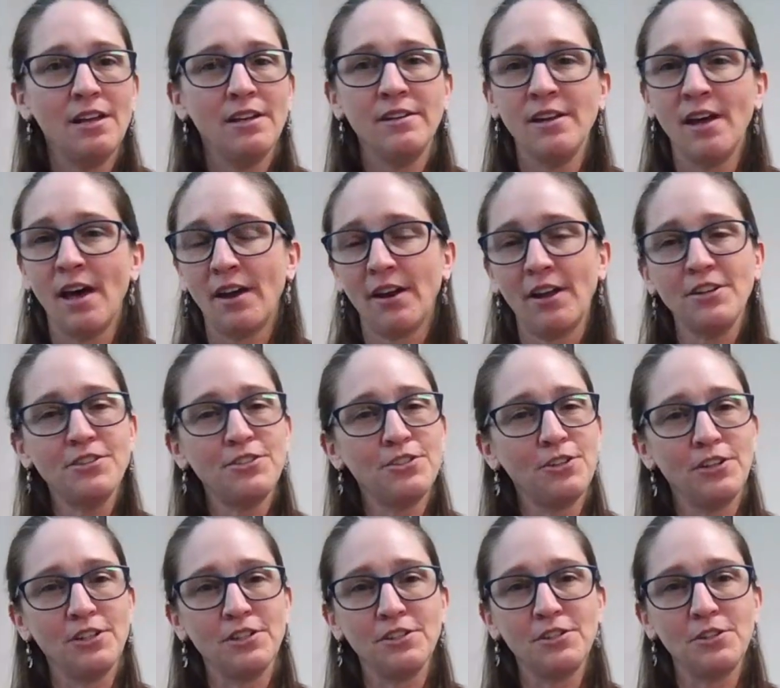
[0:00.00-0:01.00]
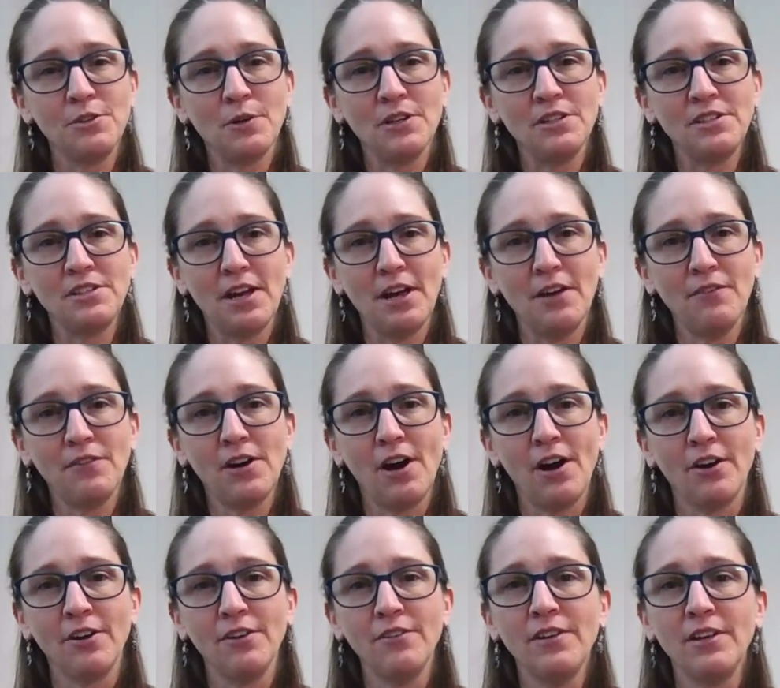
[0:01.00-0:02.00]
Not all students who are deaf or
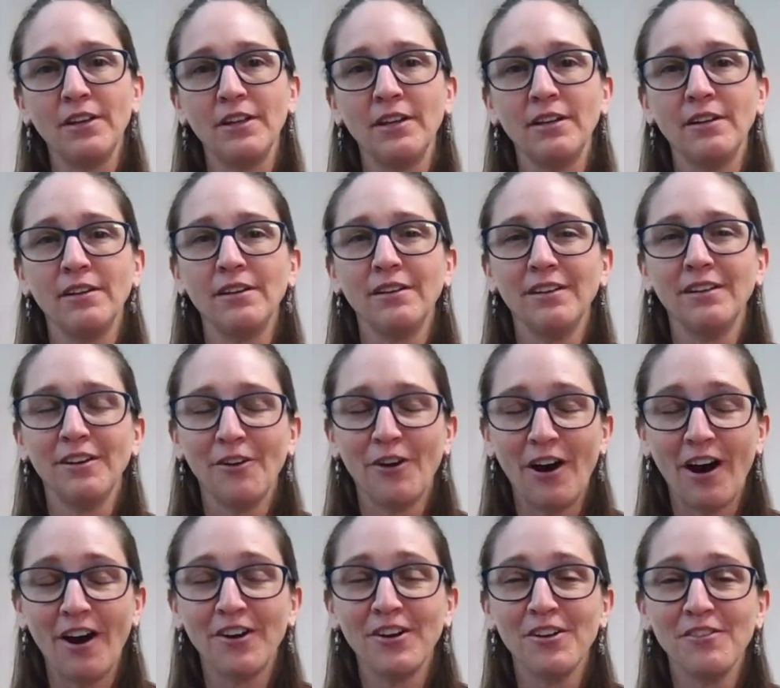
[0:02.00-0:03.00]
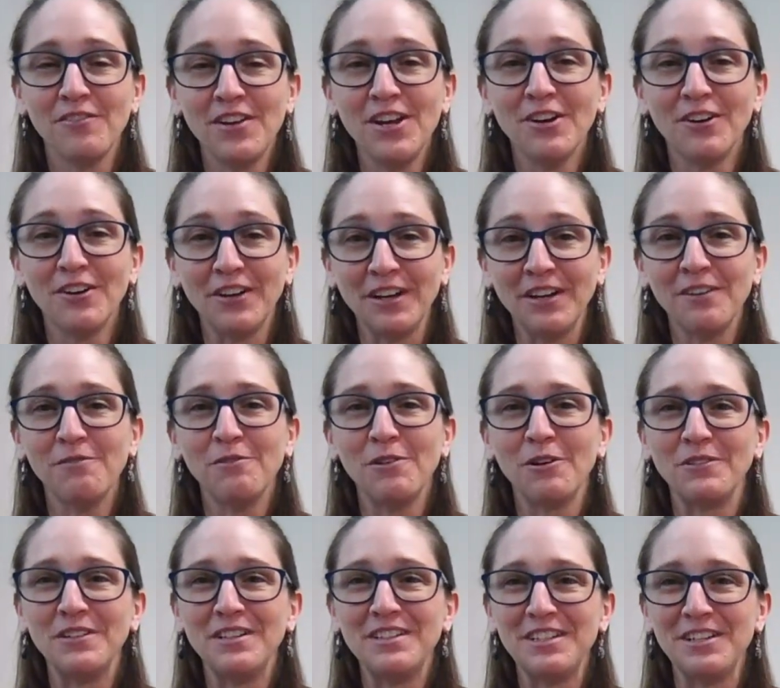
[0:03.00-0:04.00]
hard of hearing
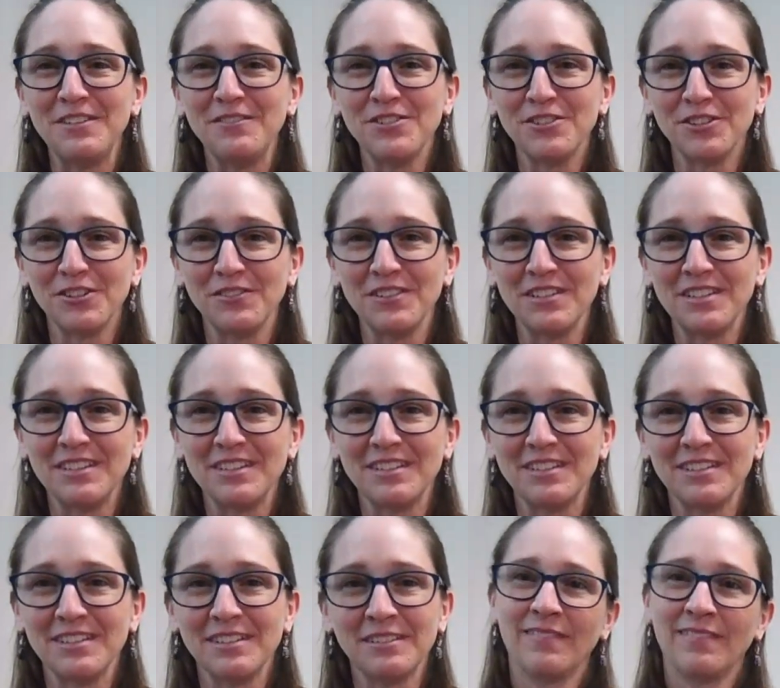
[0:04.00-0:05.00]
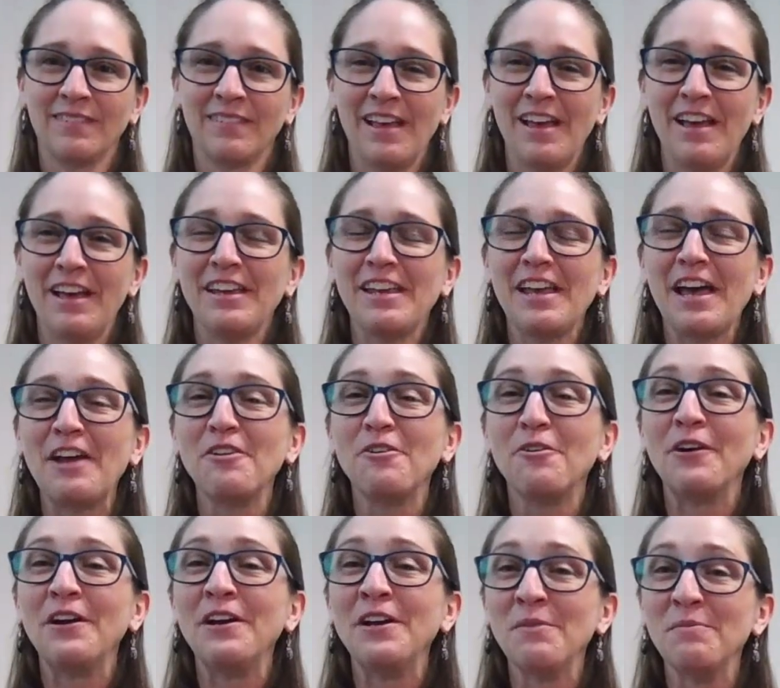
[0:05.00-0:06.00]
will receive services.
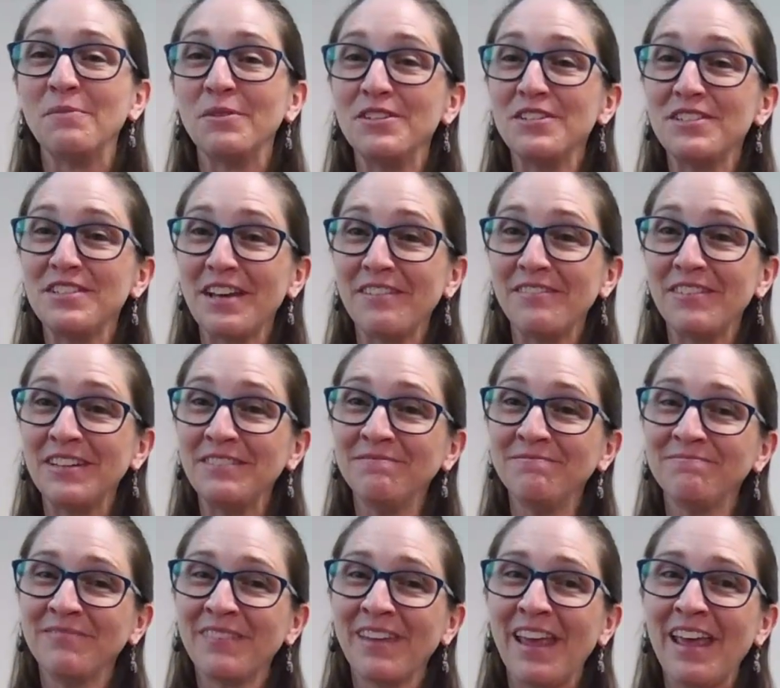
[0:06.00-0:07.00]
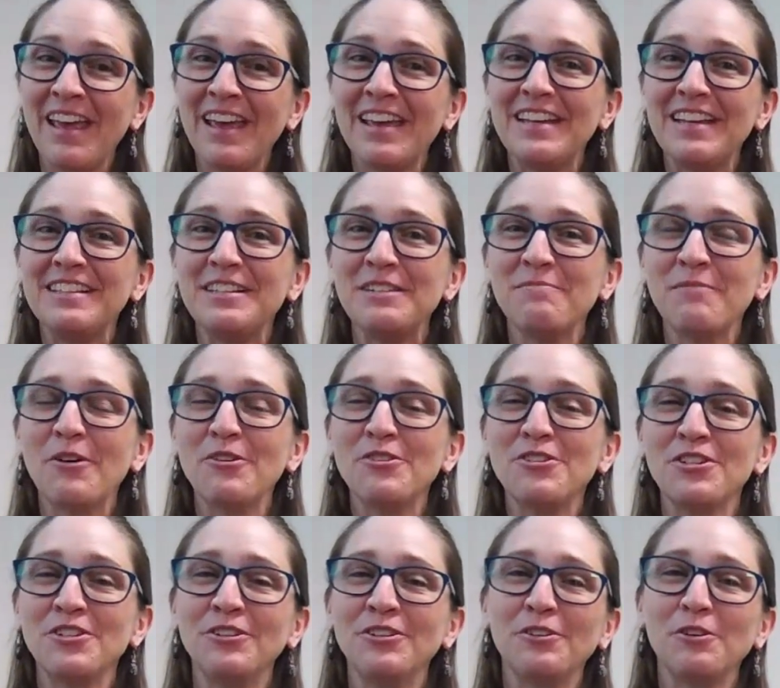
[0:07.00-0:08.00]
Category number 7 is
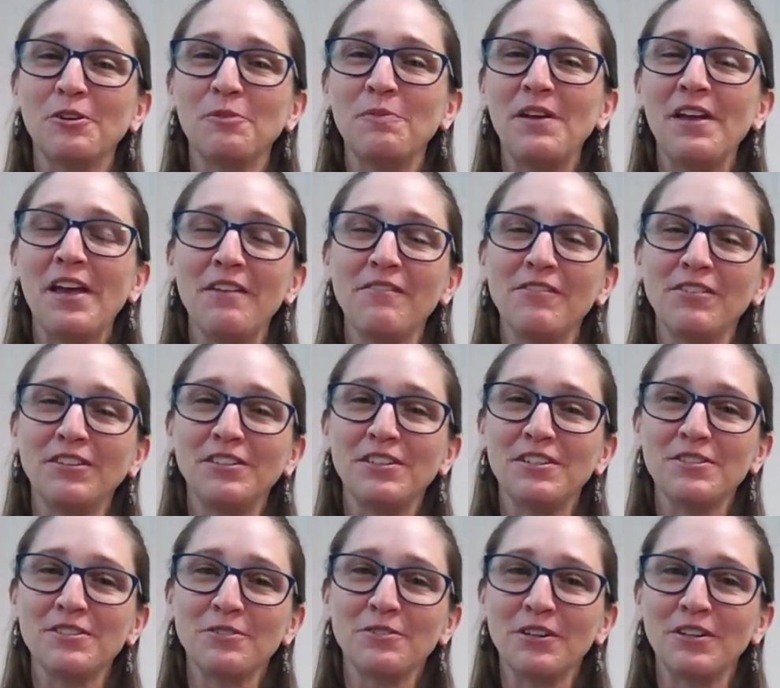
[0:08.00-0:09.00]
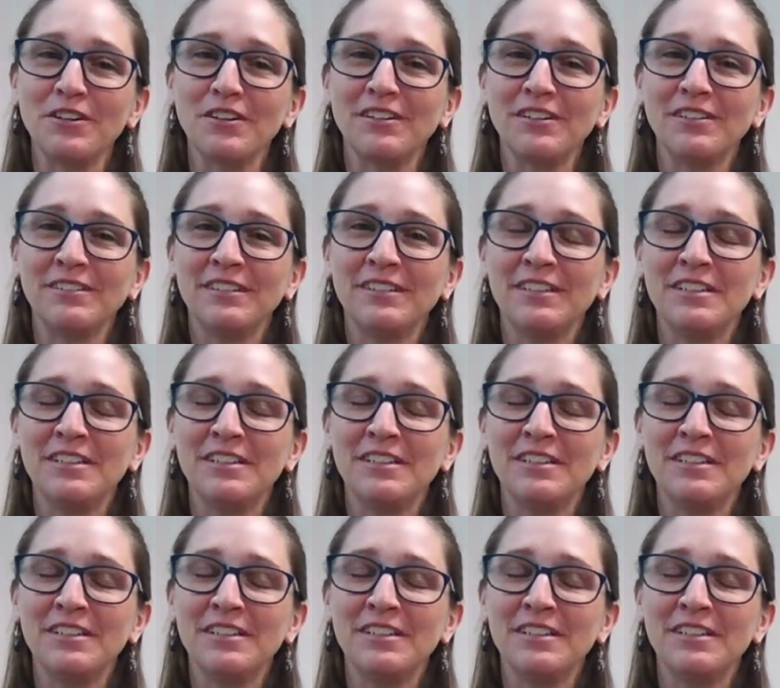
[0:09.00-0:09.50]
emotional or behavioral disorder.